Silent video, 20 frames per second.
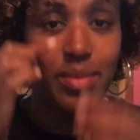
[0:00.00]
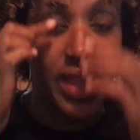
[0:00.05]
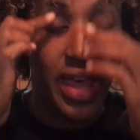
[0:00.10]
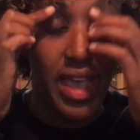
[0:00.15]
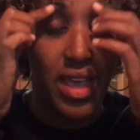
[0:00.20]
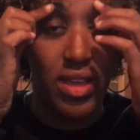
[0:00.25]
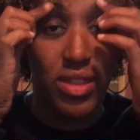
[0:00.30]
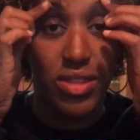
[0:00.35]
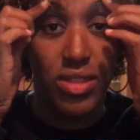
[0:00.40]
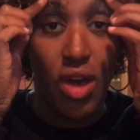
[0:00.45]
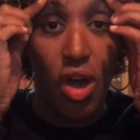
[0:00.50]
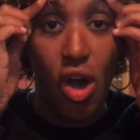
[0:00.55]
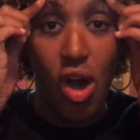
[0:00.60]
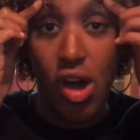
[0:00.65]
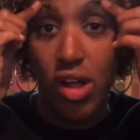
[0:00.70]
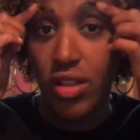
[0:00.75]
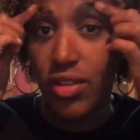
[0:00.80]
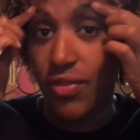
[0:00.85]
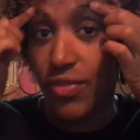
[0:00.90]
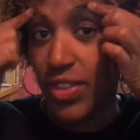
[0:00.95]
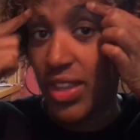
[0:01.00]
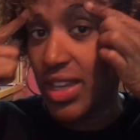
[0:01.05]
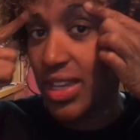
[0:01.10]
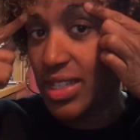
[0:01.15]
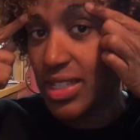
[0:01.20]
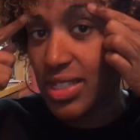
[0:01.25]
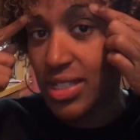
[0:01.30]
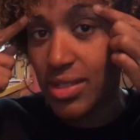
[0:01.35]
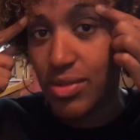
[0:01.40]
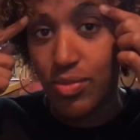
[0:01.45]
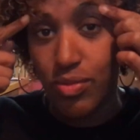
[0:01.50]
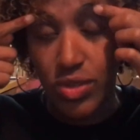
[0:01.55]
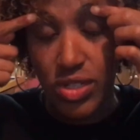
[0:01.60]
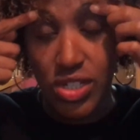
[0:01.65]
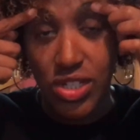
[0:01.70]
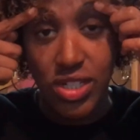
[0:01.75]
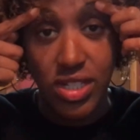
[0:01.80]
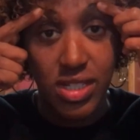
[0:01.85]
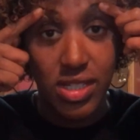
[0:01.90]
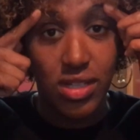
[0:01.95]
Like all of this
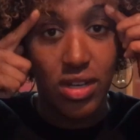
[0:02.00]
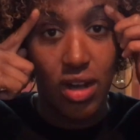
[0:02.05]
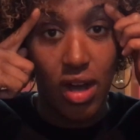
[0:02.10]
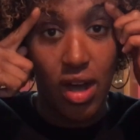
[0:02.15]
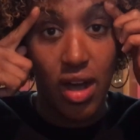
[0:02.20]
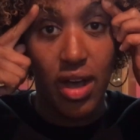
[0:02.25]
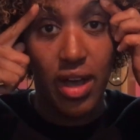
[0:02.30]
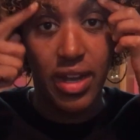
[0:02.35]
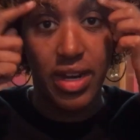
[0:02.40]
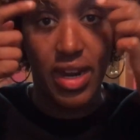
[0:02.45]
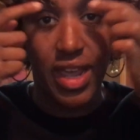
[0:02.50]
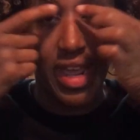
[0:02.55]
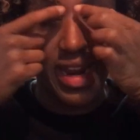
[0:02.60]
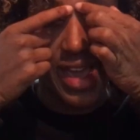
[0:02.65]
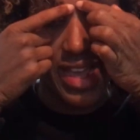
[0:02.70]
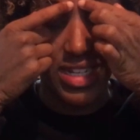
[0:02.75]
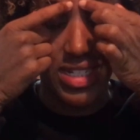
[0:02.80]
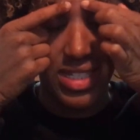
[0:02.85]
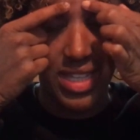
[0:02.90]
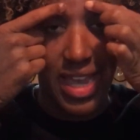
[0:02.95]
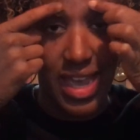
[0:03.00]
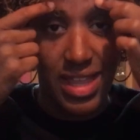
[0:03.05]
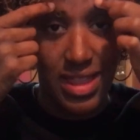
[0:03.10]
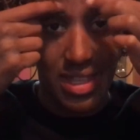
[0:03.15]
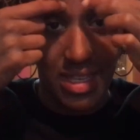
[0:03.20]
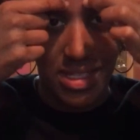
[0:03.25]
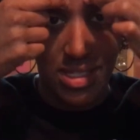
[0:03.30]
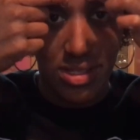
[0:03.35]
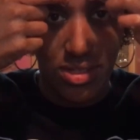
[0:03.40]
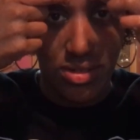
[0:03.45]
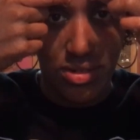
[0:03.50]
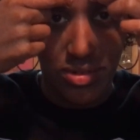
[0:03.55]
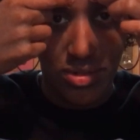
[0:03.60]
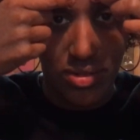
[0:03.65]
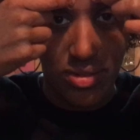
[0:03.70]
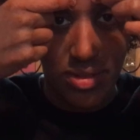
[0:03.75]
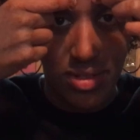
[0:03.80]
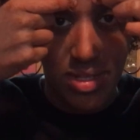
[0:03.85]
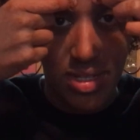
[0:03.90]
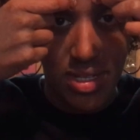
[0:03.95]
was just gone and I just had this little